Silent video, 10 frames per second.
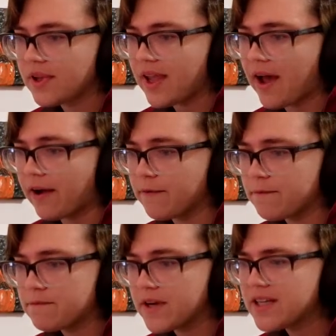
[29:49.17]
Yeah,
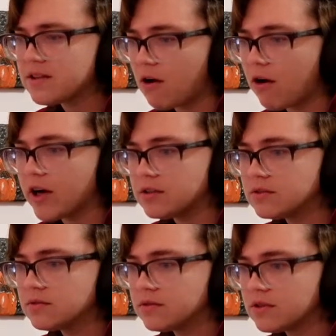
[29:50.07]
it's hard.
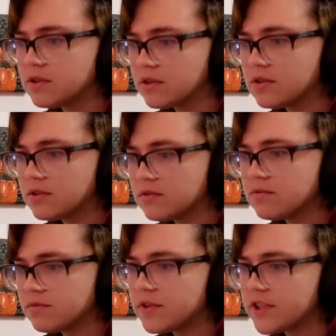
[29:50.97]

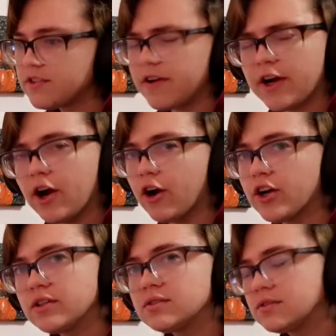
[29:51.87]
It's very hard.
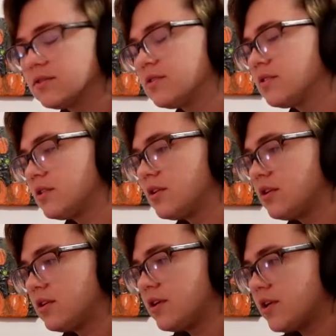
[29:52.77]

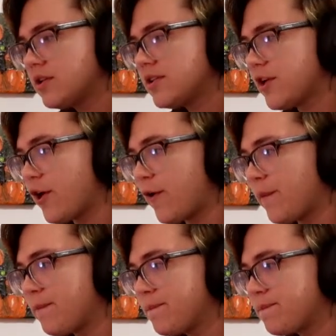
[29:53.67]
So,
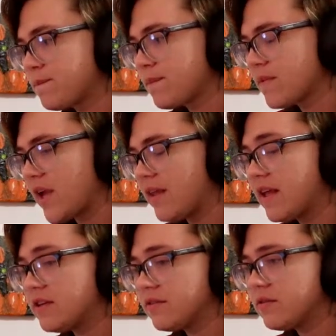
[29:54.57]
and
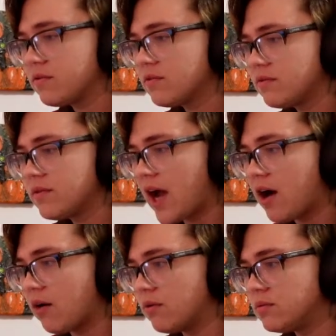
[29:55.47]
that's
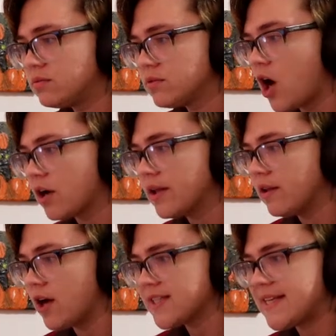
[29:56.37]
how Lachlan
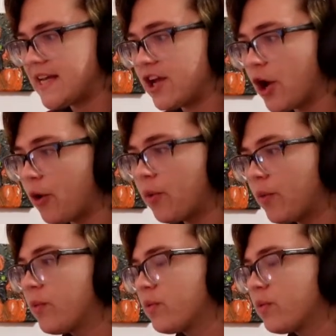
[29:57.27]
lost Nico.